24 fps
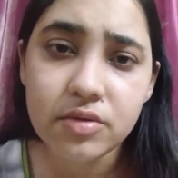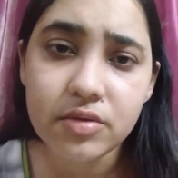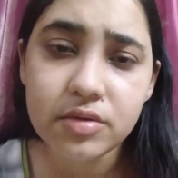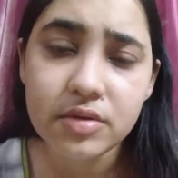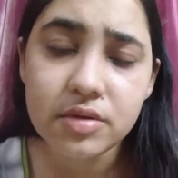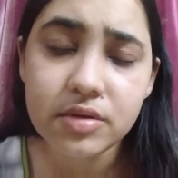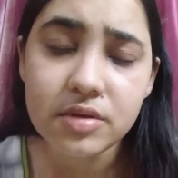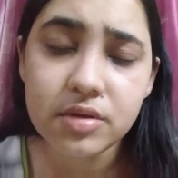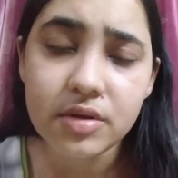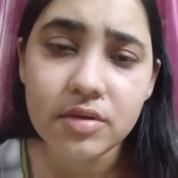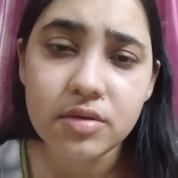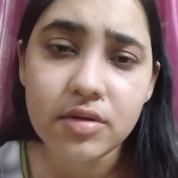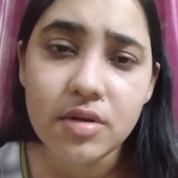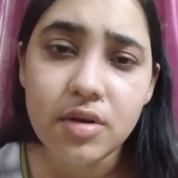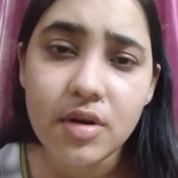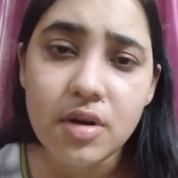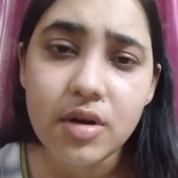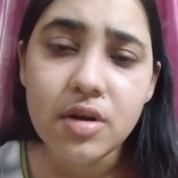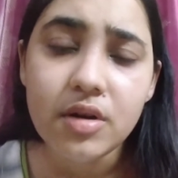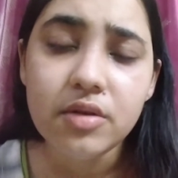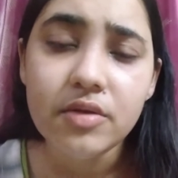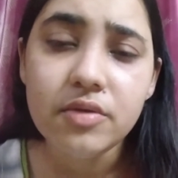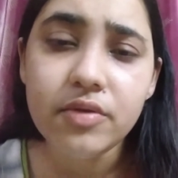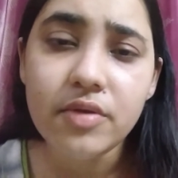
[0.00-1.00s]
So
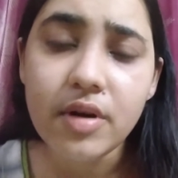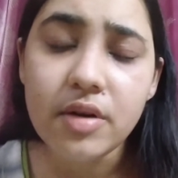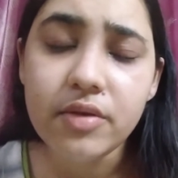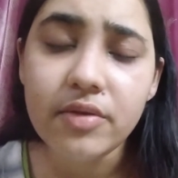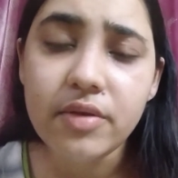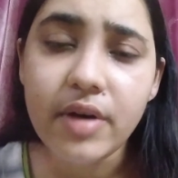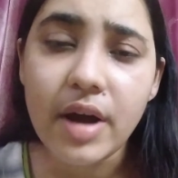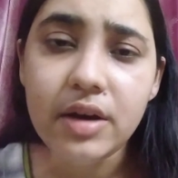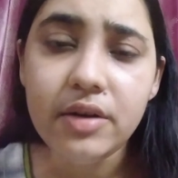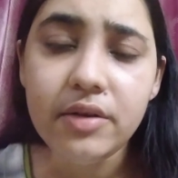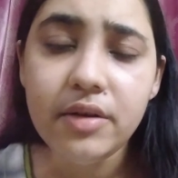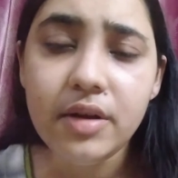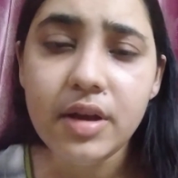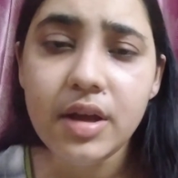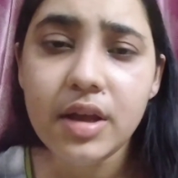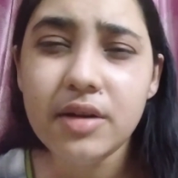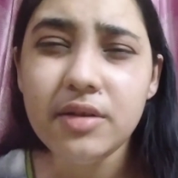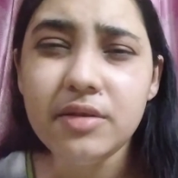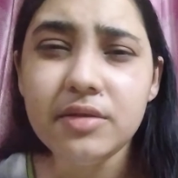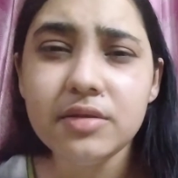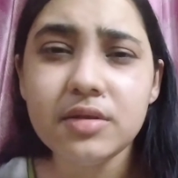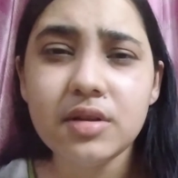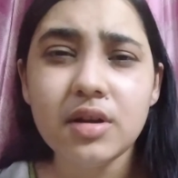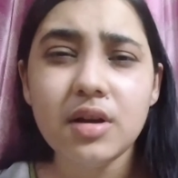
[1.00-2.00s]
why do we
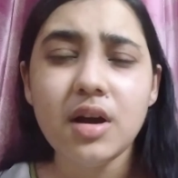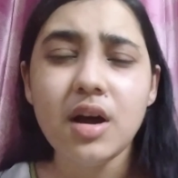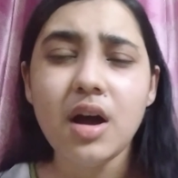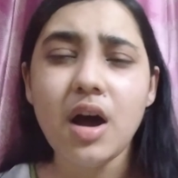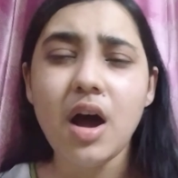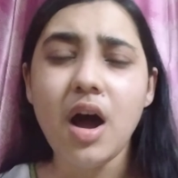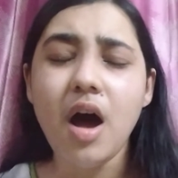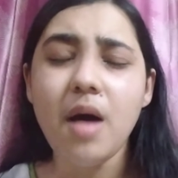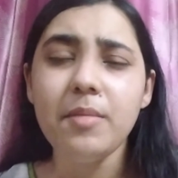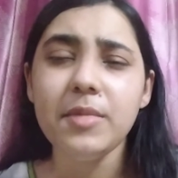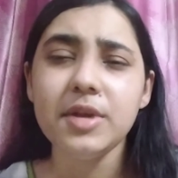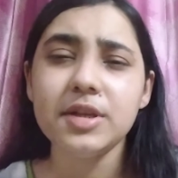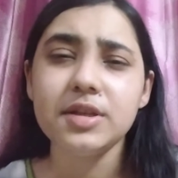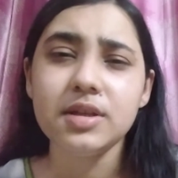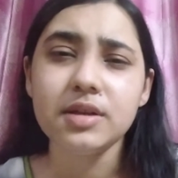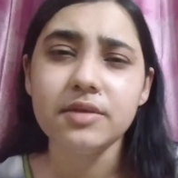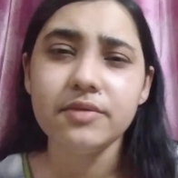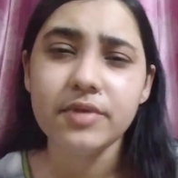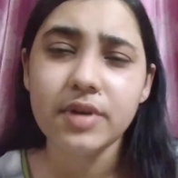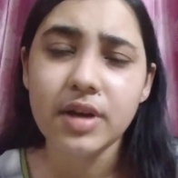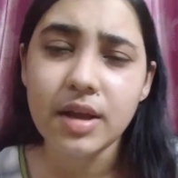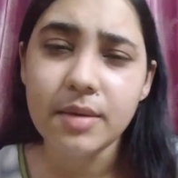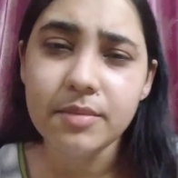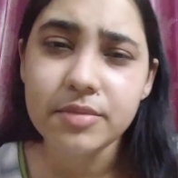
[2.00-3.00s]
use Mr.
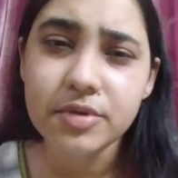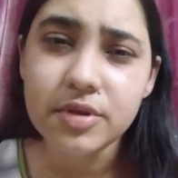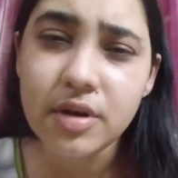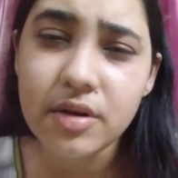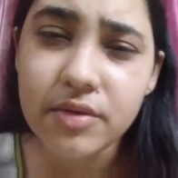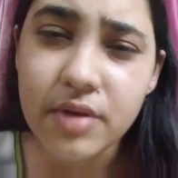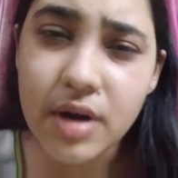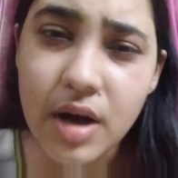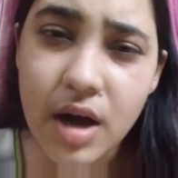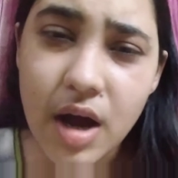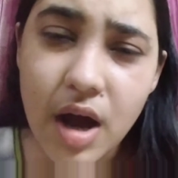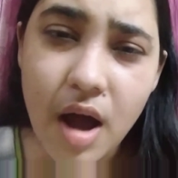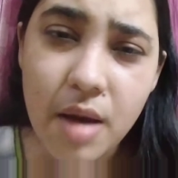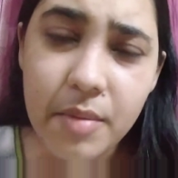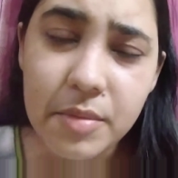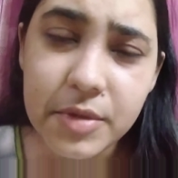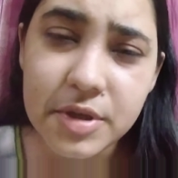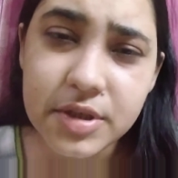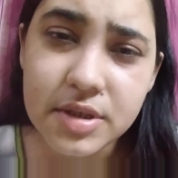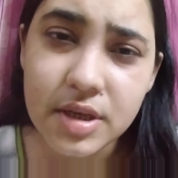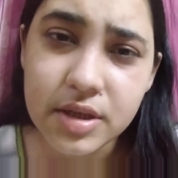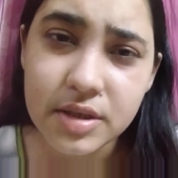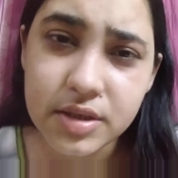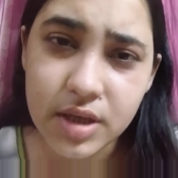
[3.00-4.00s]
Williams or
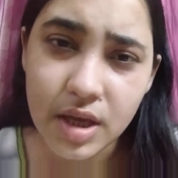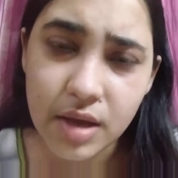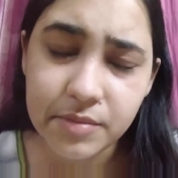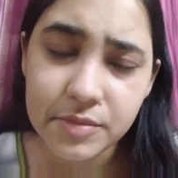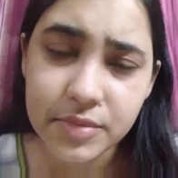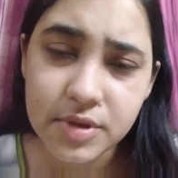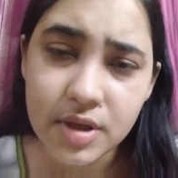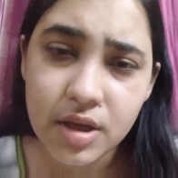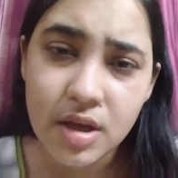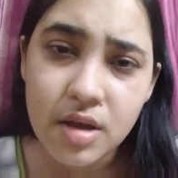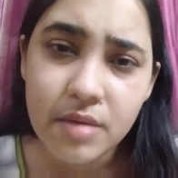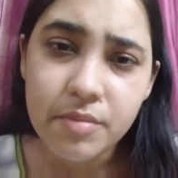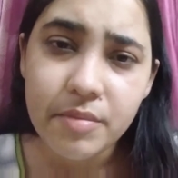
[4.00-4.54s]
Mr. James?